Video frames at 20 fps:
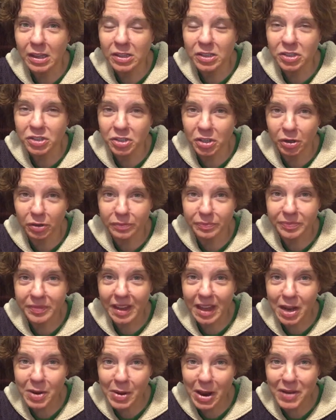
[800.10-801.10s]
So
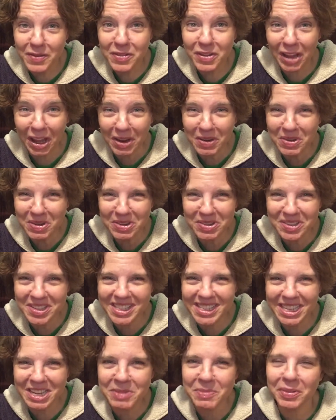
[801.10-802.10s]
anyway, if you like what you
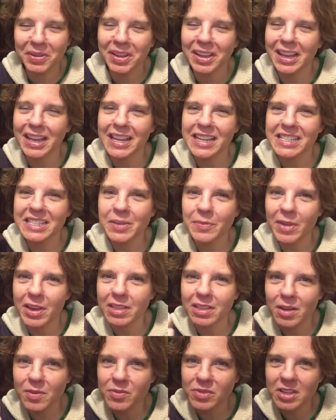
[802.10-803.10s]
see, please give me a
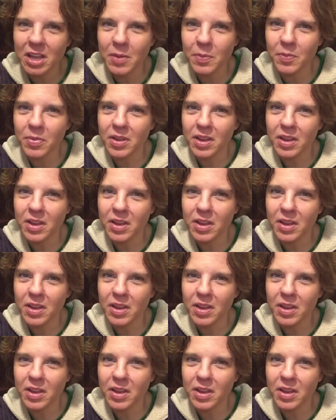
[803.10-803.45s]
thumbs up.